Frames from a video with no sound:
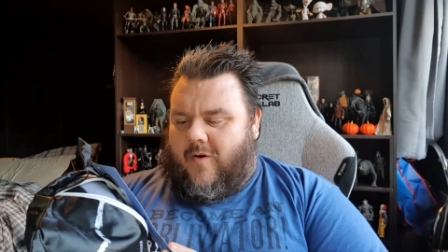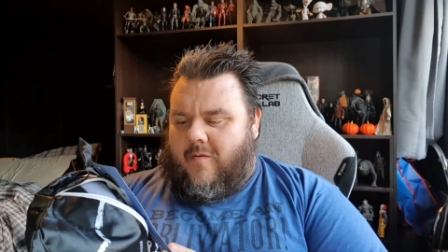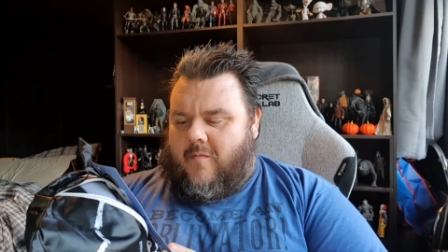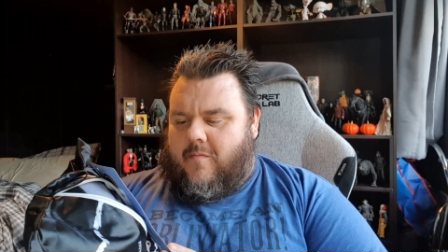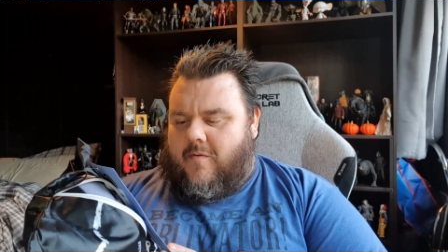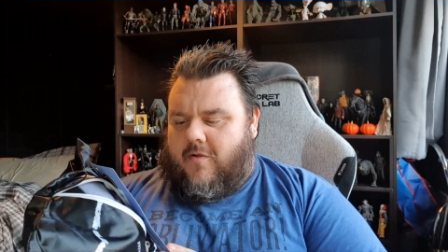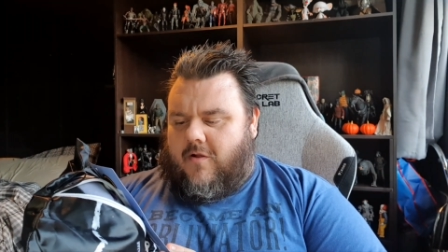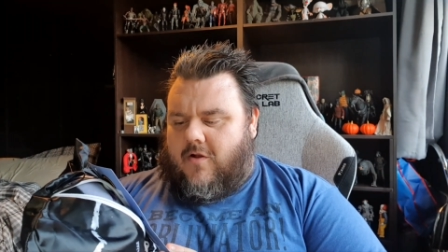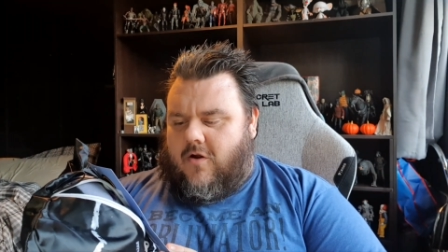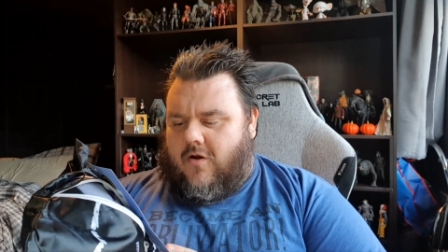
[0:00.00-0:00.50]

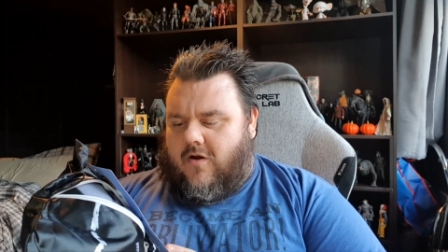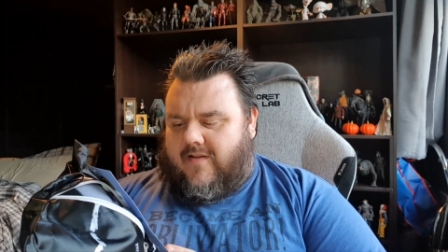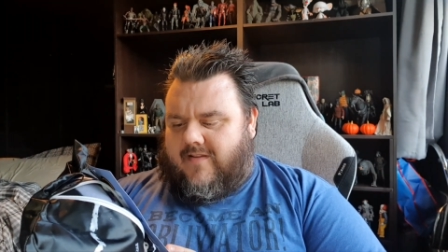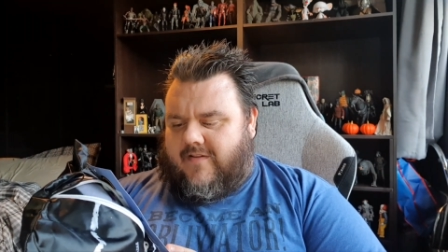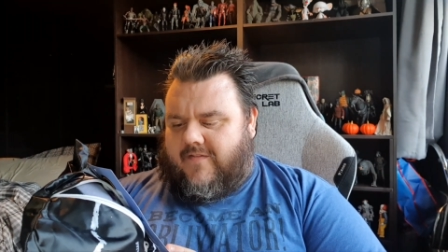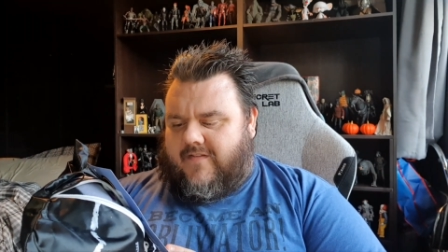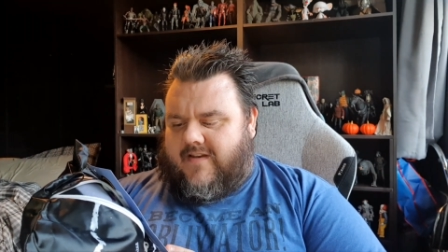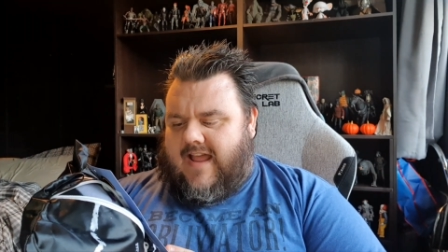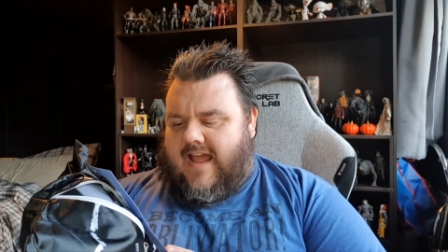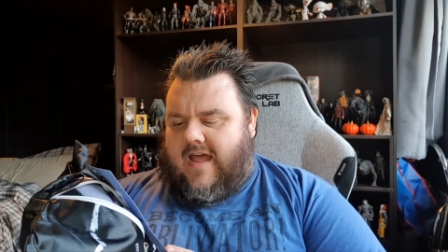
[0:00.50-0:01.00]
Probable
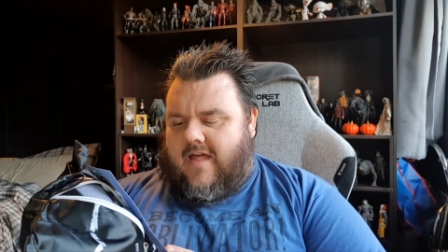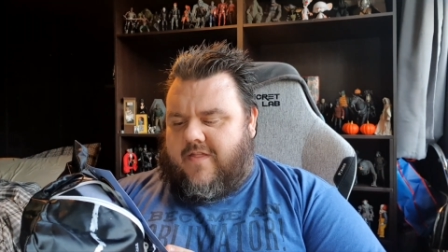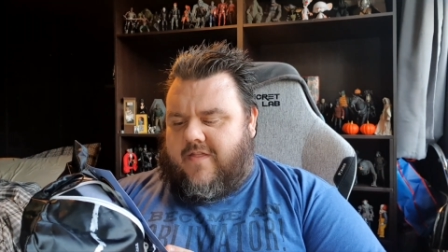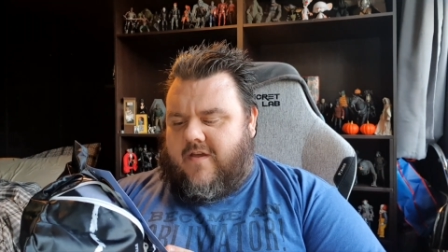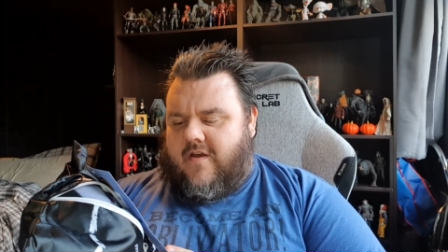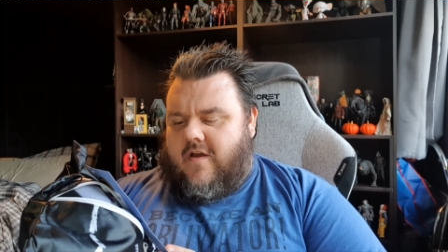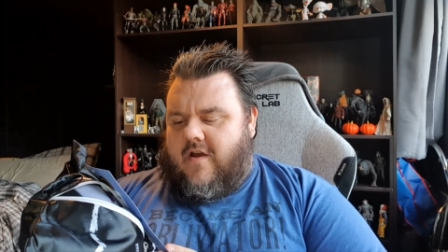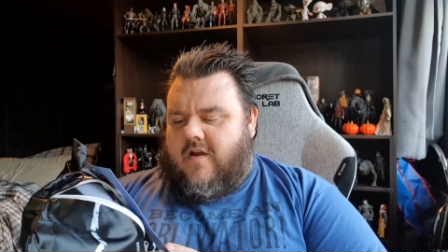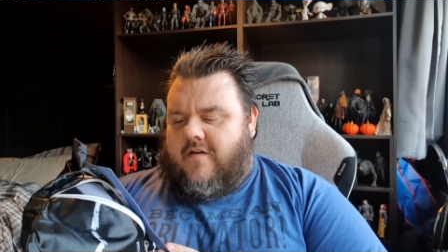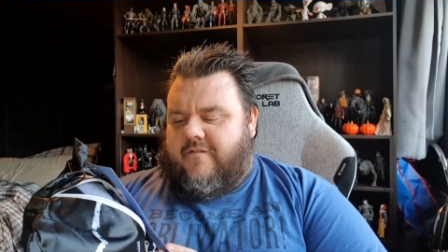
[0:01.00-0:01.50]
cause of
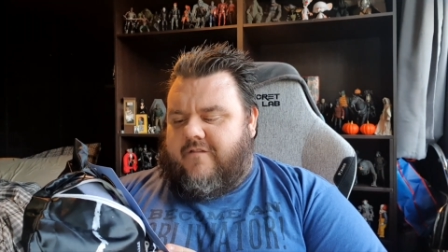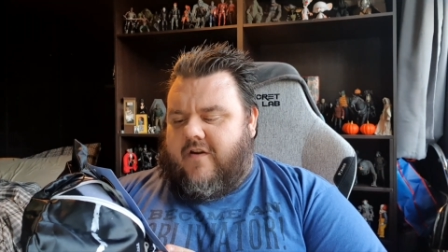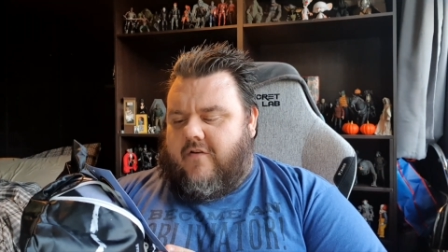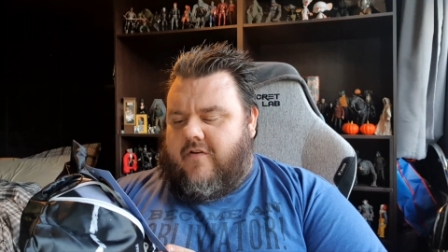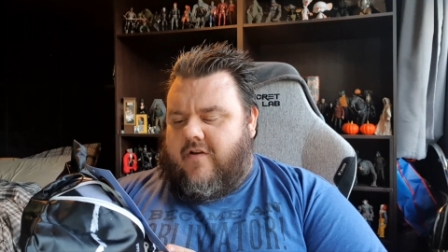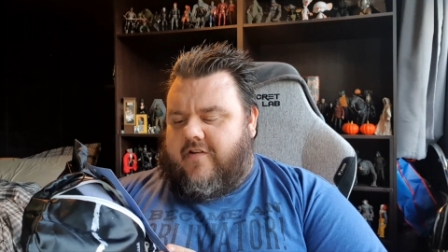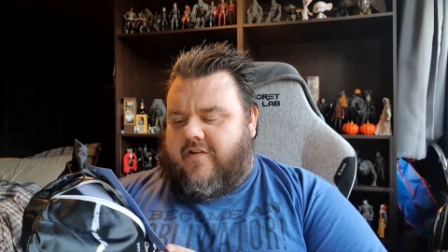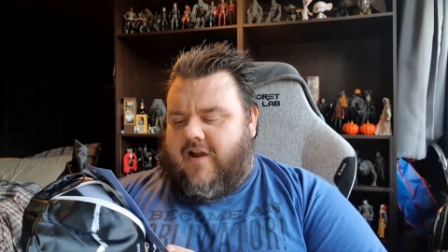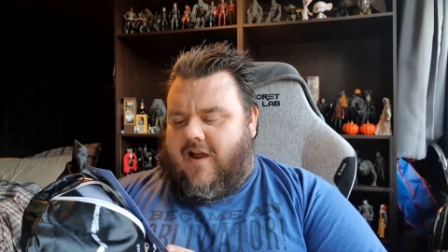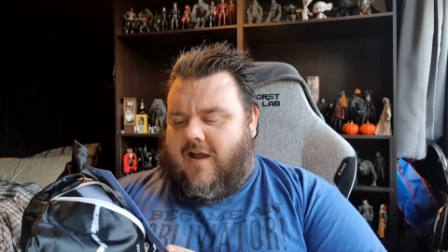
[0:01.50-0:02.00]
death,
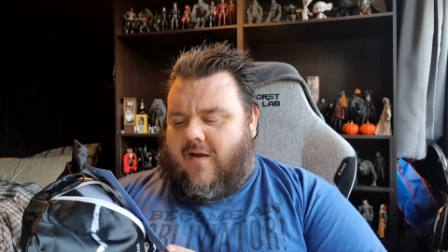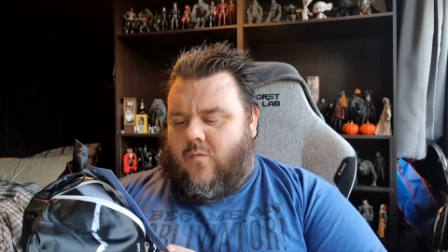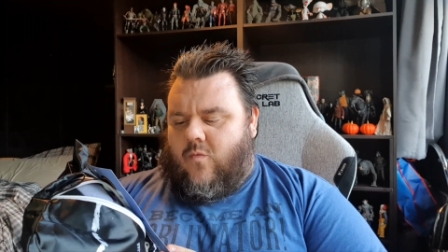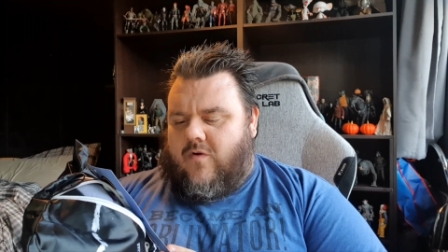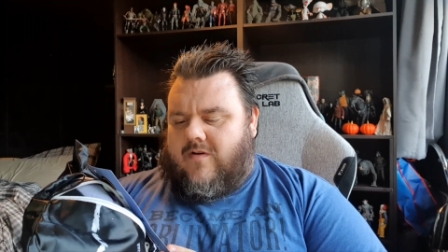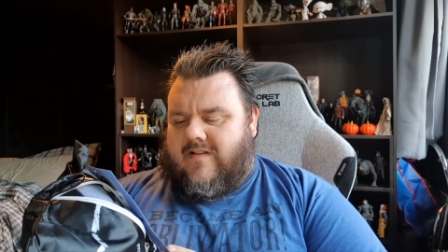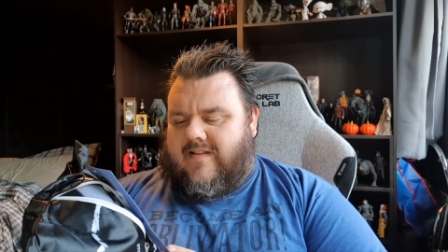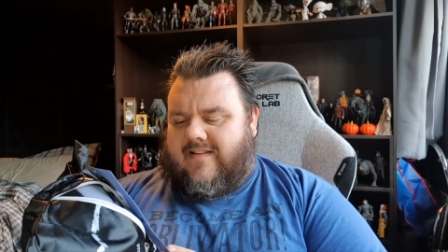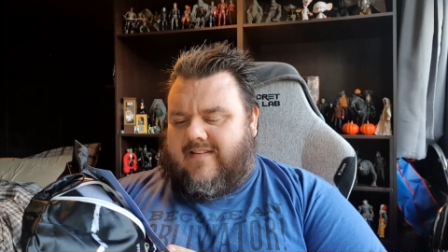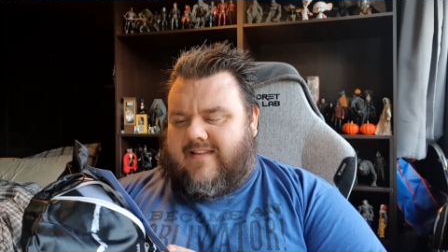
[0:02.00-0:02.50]
very sharp
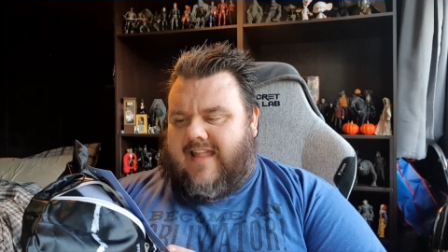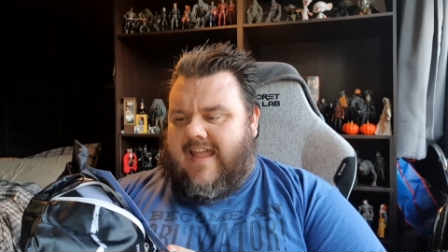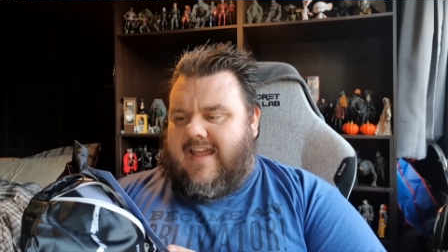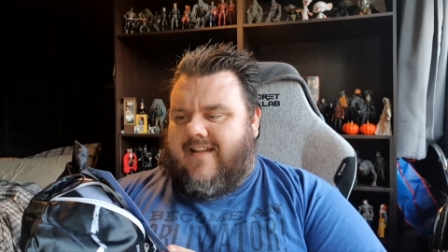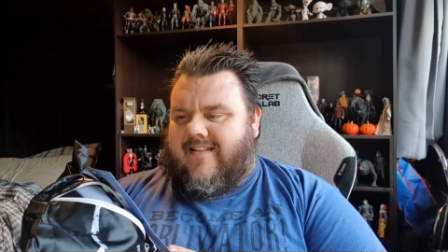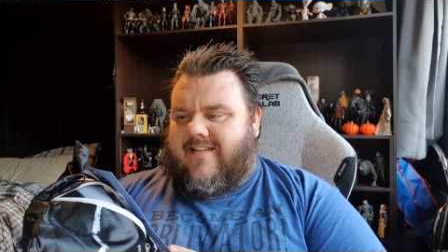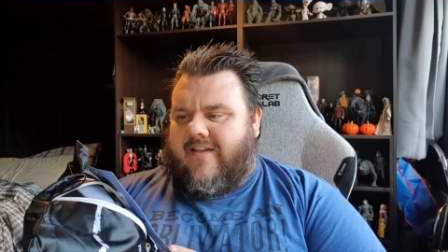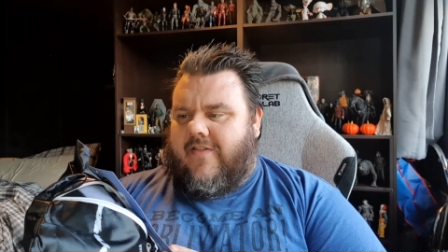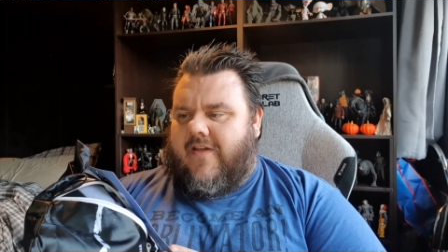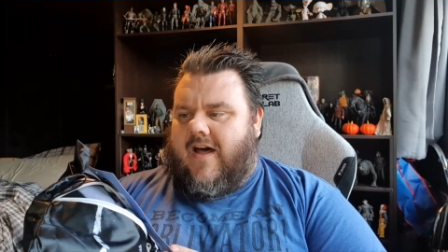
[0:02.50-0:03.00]
wooden
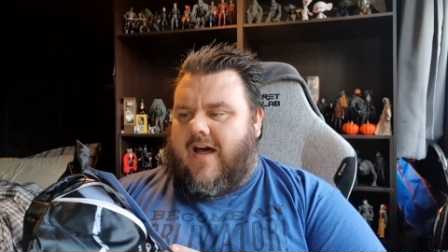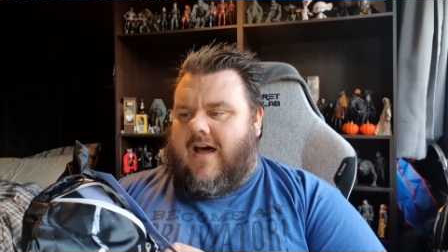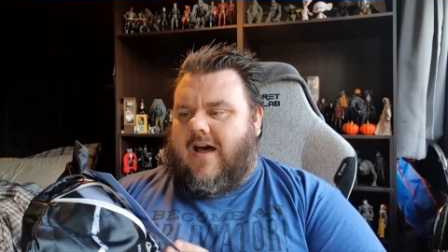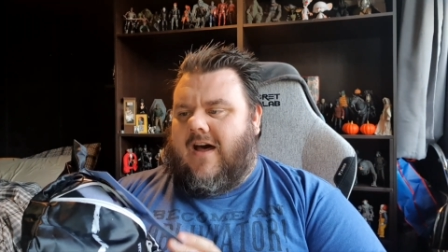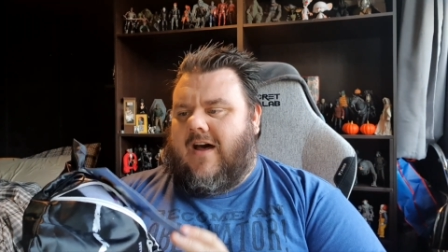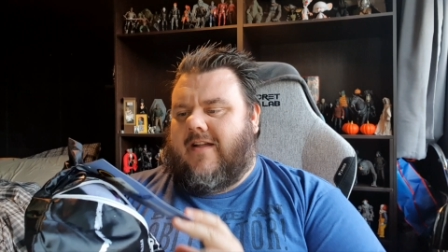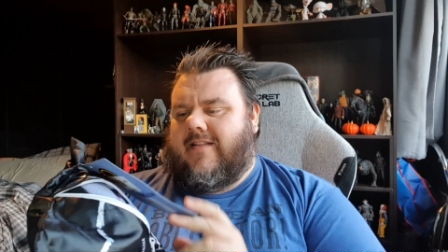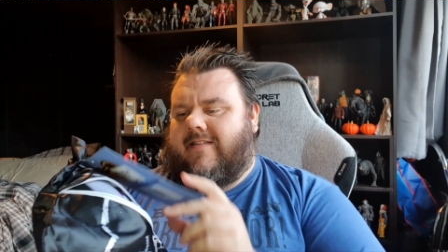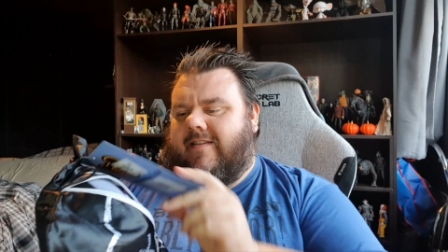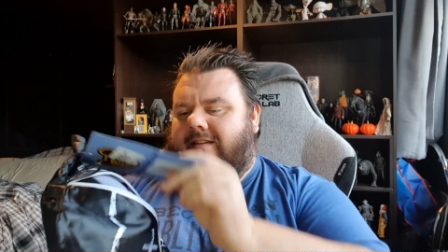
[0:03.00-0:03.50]
stake to the
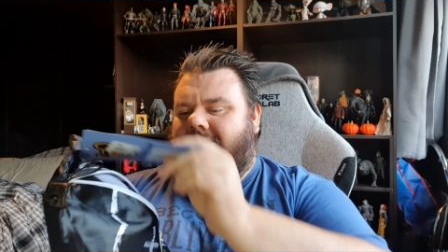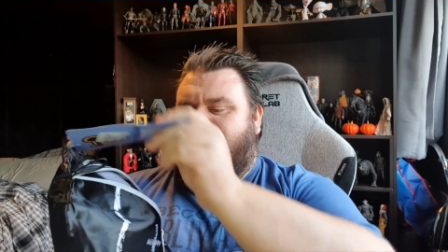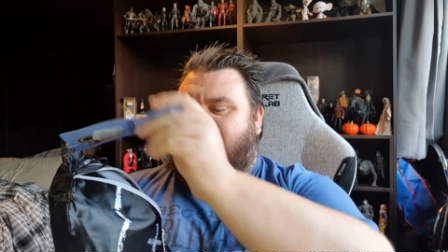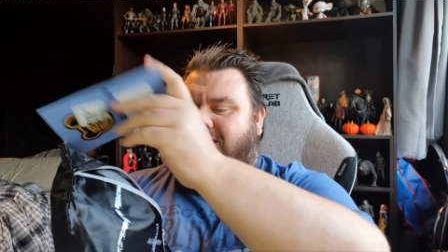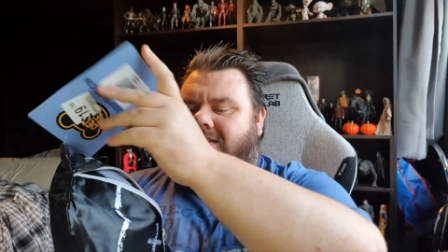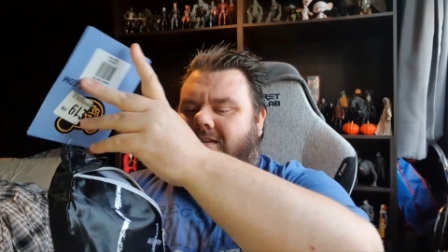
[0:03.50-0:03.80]
heart.